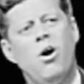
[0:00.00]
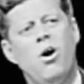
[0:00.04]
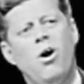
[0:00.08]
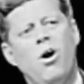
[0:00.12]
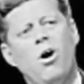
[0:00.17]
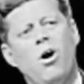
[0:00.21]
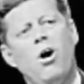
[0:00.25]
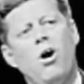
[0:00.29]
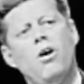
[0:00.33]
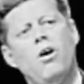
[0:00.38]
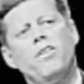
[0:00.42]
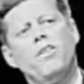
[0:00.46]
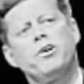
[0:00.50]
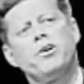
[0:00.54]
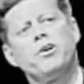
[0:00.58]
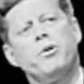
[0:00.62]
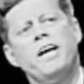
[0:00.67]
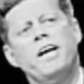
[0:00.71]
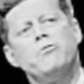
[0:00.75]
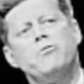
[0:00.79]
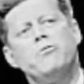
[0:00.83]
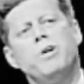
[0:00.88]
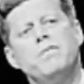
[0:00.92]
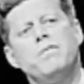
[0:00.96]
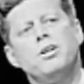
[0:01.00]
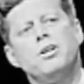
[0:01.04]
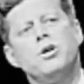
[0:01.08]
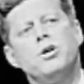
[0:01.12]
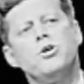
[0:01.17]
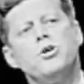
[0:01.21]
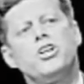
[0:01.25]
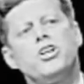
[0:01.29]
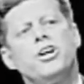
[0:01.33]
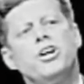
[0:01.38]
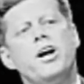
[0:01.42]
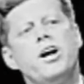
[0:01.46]
All the great
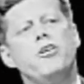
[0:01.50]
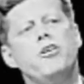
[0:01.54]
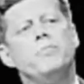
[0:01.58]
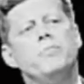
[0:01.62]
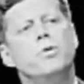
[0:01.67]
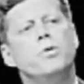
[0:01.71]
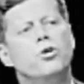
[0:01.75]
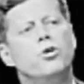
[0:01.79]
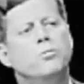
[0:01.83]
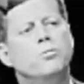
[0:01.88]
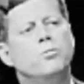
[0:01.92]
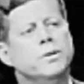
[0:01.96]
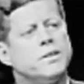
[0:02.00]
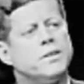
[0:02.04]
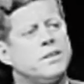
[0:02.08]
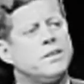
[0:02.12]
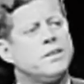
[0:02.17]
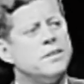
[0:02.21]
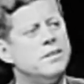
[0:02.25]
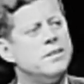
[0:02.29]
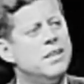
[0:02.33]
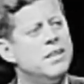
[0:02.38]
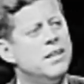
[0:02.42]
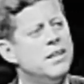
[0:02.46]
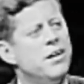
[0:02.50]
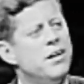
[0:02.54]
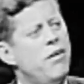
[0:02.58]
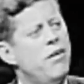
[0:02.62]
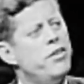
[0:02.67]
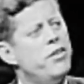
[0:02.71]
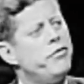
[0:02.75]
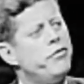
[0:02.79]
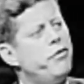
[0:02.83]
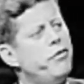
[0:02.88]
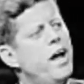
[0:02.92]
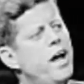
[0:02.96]
revolutionary movements
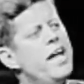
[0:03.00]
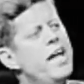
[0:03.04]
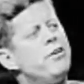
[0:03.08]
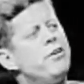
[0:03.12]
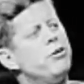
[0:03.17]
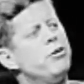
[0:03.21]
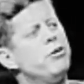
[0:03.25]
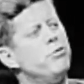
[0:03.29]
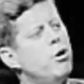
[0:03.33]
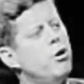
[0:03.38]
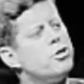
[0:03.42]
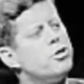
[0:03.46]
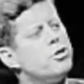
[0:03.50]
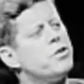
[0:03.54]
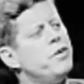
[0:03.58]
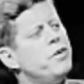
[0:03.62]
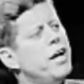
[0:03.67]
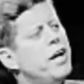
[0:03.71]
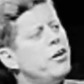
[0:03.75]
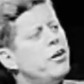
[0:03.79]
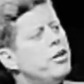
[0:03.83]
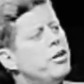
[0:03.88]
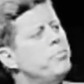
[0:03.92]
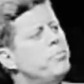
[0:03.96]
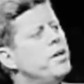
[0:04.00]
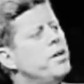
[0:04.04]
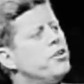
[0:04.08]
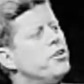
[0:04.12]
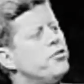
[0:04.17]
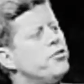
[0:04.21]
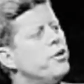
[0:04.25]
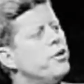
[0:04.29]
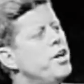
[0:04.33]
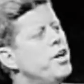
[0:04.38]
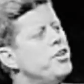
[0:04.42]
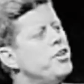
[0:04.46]
of the Franklin Roosevelt
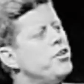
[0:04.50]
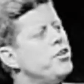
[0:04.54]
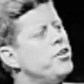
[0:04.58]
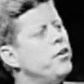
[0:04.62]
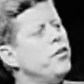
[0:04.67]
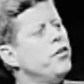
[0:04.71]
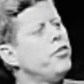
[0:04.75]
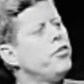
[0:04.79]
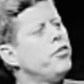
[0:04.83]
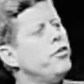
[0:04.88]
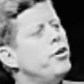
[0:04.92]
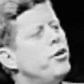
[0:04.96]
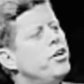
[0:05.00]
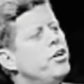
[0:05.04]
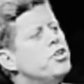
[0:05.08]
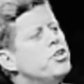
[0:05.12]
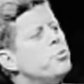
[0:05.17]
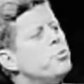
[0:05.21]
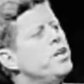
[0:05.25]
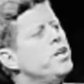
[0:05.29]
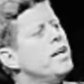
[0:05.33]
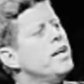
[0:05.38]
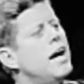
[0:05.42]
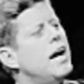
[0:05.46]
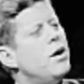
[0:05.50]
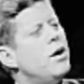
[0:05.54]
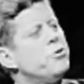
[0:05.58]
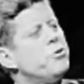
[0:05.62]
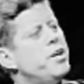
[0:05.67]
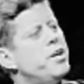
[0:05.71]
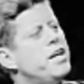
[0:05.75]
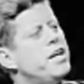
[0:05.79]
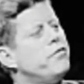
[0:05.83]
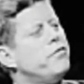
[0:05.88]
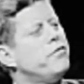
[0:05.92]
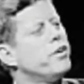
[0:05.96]
administration in the thirties we now
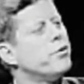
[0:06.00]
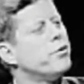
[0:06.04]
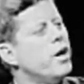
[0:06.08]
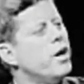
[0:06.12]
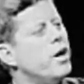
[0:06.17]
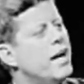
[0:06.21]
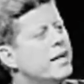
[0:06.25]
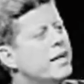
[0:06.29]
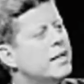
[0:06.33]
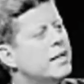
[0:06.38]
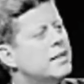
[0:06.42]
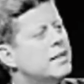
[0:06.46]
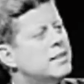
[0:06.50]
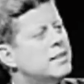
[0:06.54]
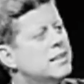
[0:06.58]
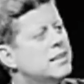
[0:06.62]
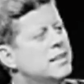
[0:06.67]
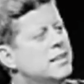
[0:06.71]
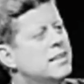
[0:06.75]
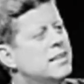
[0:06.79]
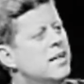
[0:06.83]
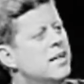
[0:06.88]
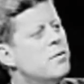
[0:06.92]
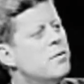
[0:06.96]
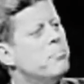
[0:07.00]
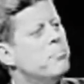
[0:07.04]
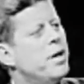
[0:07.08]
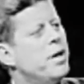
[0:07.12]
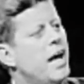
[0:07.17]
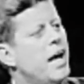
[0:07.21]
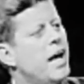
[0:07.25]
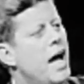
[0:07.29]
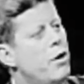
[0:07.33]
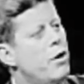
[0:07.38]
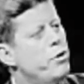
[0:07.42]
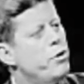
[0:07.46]
take for granted.
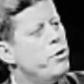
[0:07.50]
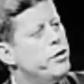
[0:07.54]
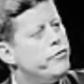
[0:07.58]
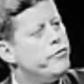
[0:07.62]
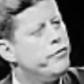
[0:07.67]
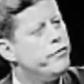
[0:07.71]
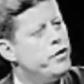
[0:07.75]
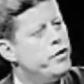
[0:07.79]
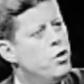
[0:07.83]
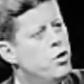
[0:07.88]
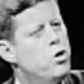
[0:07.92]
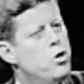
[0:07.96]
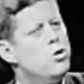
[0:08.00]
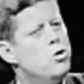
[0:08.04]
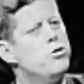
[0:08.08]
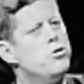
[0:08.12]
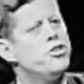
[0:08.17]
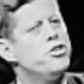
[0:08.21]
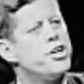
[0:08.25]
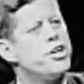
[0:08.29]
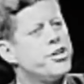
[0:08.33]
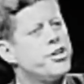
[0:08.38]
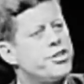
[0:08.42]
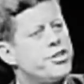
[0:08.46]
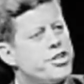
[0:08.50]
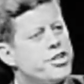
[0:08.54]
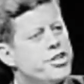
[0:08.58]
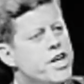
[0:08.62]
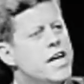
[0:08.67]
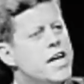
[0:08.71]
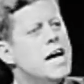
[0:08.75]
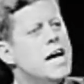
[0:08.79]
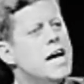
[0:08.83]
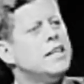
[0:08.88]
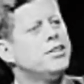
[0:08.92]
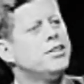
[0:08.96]
But I refuse to
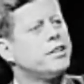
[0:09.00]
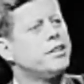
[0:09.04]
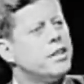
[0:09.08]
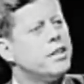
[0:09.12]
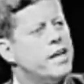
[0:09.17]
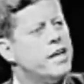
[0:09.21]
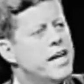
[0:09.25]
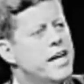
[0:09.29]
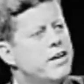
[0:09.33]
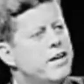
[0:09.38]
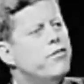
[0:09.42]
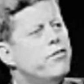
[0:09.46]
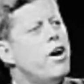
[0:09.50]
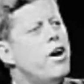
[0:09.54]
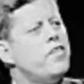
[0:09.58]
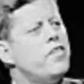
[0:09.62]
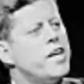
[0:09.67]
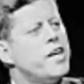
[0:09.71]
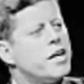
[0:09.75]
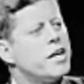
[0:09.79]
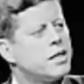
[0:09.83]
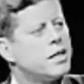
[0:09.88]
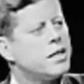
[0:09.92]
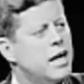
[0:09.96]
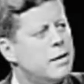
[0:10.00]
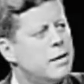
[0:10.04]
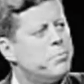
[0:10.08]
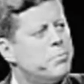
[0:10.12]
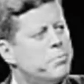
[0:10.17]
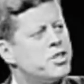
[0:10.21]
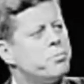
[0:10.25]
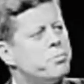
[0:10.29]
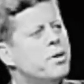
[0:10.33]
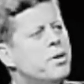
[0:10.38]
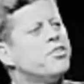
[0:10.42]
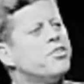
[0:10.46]
see us live on the
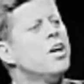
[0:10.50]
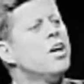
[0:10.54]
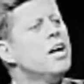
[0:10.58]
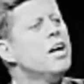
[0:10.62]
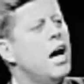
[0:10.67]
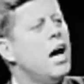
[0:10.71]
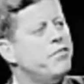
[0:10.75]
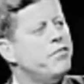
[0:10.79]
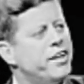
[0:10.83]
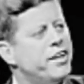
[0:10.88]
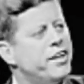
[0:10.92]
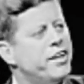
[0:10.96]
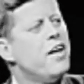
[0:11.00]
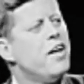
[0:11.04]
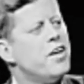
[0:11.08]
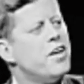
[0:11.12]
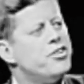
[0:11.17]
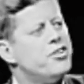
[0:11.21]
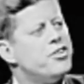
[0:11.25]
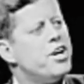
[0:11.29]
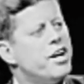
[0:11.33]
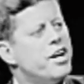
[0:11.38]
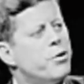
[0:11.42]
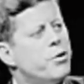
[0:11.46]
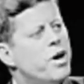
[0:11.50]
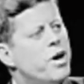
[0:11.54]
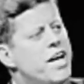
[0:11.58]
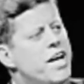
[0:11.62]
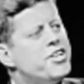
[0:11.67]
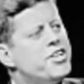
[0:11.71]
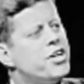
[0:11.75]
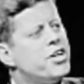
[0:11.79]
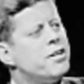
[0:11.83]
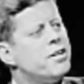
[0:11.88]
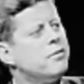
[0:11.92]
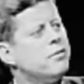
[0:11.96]
accomplishments of another
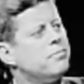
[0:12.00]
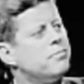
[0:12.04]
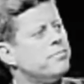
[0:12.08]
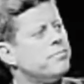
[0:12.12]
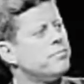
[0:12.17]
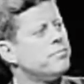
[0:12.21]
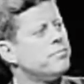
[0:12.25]
generation.